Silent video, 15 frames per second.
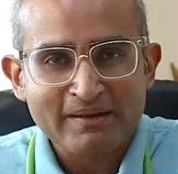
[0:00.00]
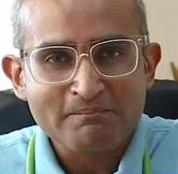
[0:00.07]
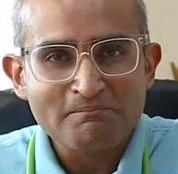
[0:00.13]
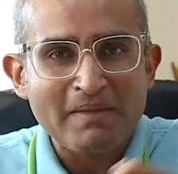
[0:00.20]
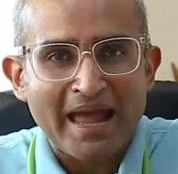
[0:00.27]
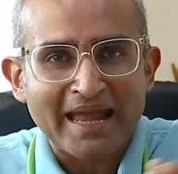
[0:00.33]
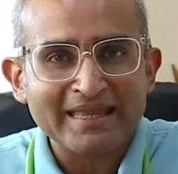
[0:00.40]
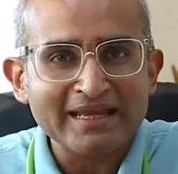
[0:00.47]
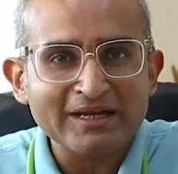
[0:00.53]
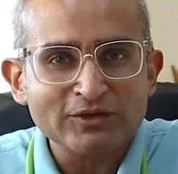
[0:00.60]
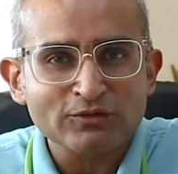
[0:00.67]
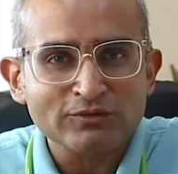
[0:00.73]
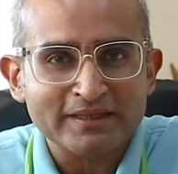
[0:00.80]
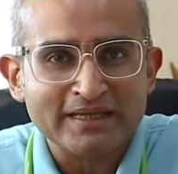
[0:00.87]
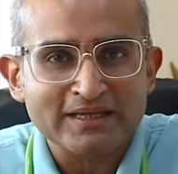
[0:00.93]
banging
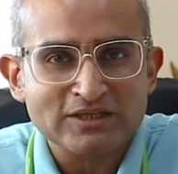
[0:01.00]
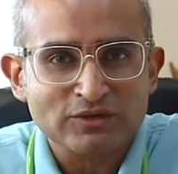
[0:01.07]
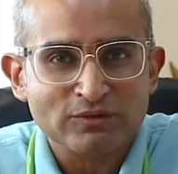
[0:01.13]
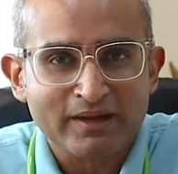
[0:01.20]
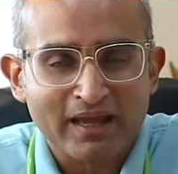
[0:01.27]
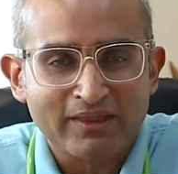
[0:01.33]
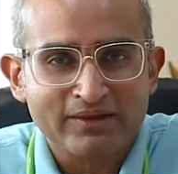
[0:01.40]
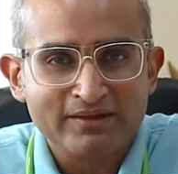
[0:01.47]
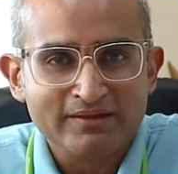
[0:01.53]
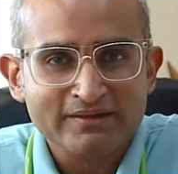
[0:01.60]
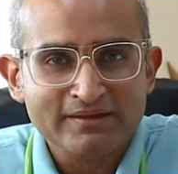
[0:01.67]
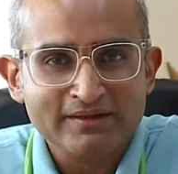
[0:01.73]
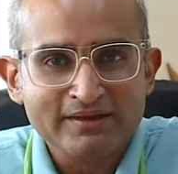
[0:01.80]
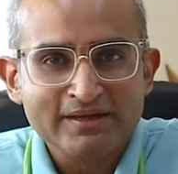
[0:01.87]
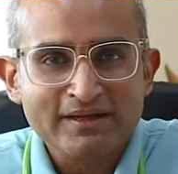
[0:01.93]
2 things together,
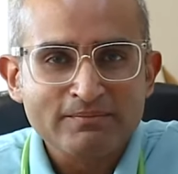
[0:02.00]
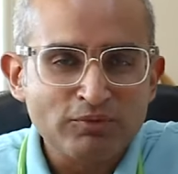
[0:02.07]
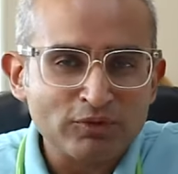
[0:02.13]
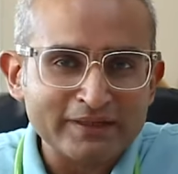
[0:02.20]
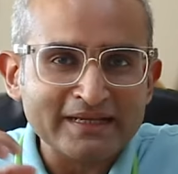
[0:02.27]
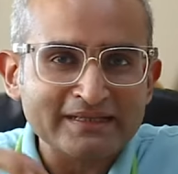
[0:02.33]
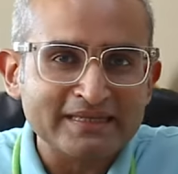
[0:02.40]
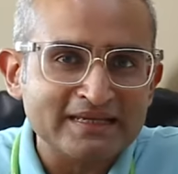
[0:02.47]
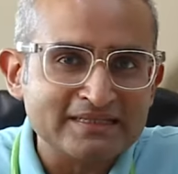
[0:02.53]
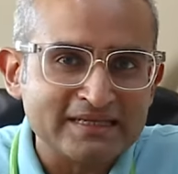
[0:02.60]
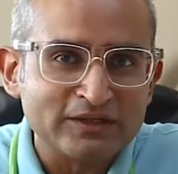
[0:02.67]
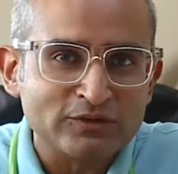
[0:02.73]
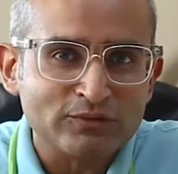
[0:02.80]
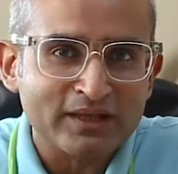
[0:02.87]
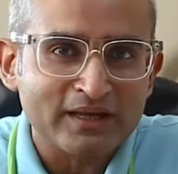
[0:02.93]
putting things
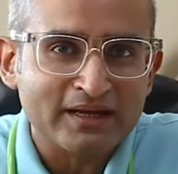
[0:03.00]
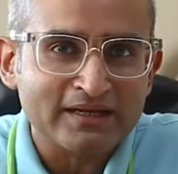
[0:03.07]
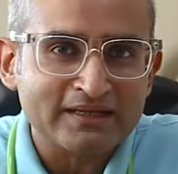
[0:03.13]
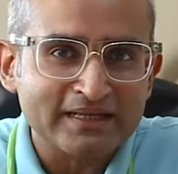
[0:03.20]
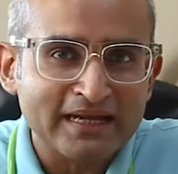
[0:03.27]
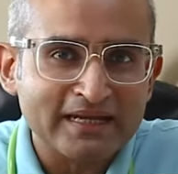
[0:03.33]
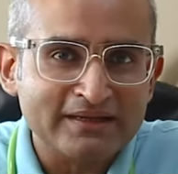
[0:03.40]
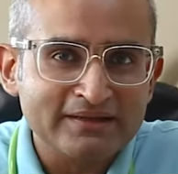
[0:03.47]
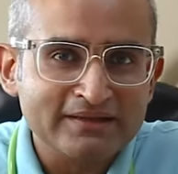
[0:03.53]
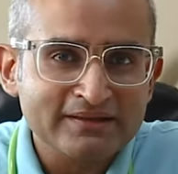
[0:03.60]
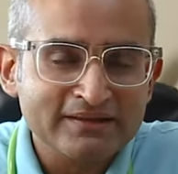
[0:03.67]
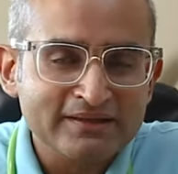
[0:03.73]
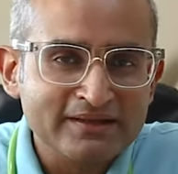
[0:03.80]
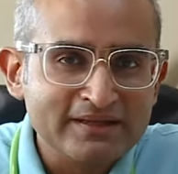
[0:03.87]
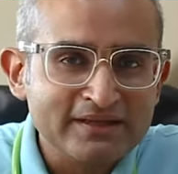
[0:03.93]
into the container,
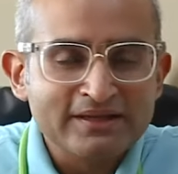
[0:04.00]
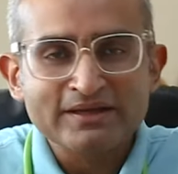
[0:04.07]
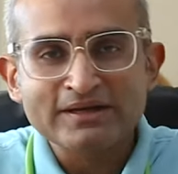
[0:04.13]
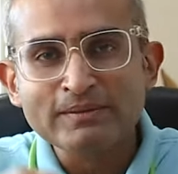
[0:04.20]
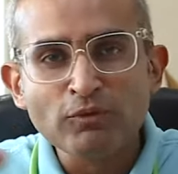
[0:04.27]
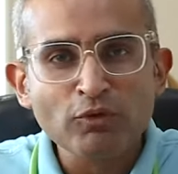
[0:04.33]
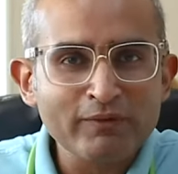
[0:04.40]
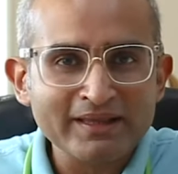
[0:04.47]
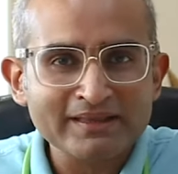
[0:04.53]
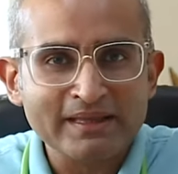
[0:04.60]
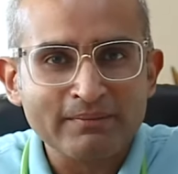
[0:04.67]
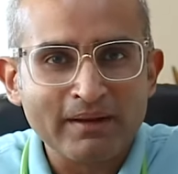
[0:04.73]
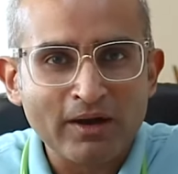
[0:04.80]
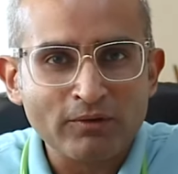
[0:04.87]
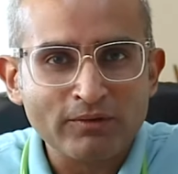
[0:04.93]
removing
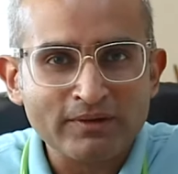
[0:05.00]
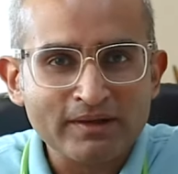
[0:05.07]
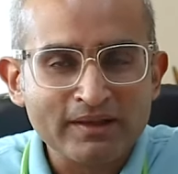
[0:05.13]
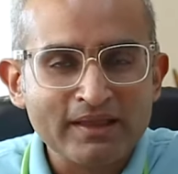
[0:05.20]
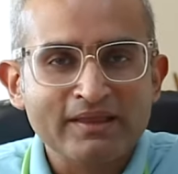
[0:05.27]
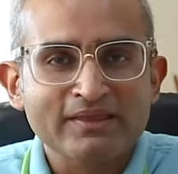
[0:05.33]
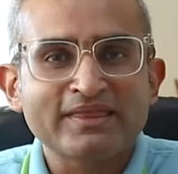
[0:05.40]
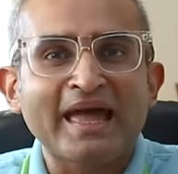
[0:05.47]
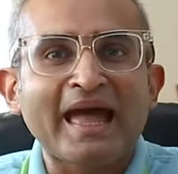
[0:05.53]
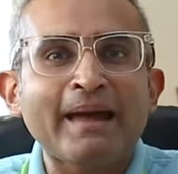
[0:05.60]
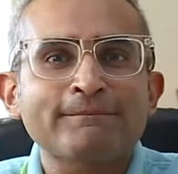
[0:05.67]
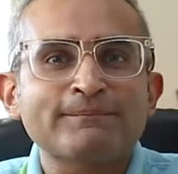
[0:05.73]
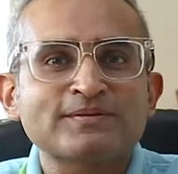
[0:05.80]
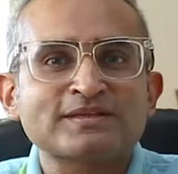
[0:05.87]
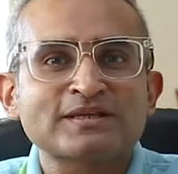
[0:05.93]
them out. They
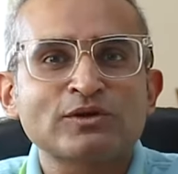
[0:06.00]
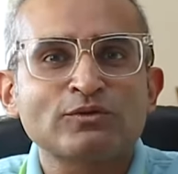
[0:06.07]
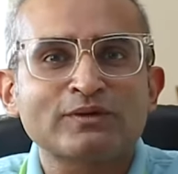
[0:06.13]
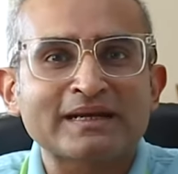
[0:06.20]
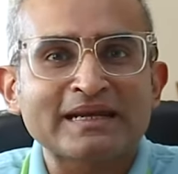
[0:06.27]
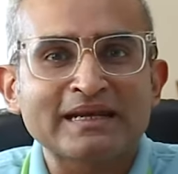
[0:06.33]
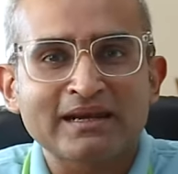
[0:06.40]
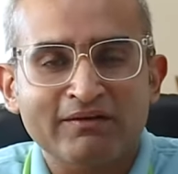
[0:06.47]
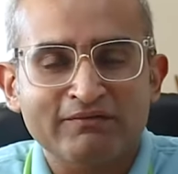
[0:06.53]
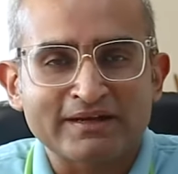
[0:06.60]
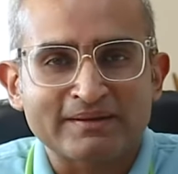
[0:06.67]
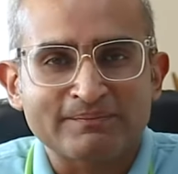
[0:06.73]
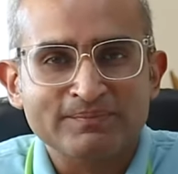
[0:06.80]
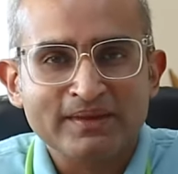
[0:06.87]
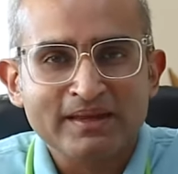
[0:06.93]
absolutely love
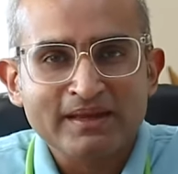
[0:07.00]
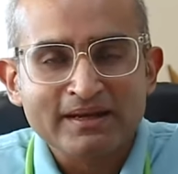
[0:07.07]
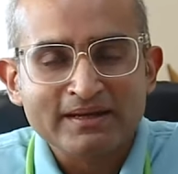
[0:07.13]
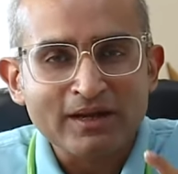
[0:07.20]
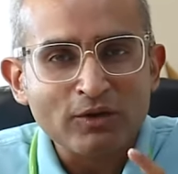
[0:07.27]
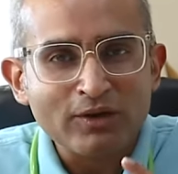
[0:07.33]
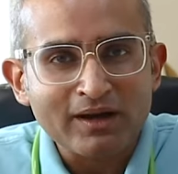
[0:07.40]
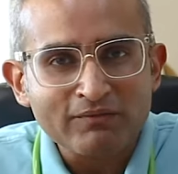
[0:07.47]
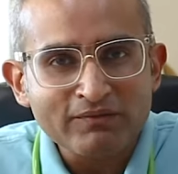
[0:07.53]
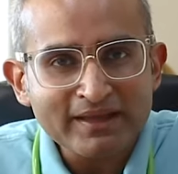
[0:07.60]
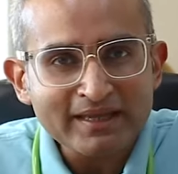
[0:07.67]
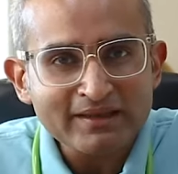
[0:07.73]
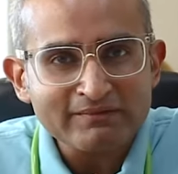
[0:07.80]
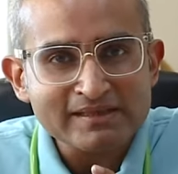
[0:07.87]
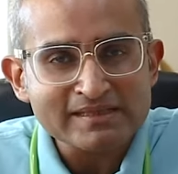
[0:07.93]
it. Now,
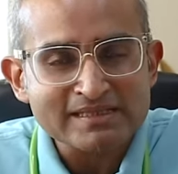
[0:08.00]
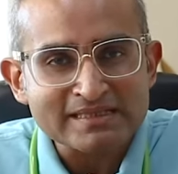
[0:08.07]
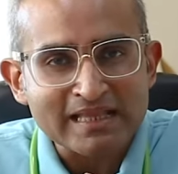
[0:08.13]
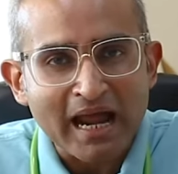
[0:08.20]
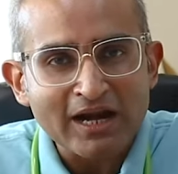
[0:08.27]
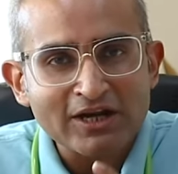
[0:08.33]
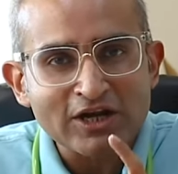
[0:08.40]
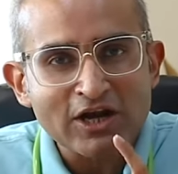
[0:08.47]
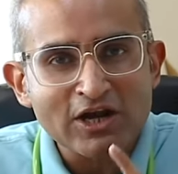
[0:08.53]
Kaveer will start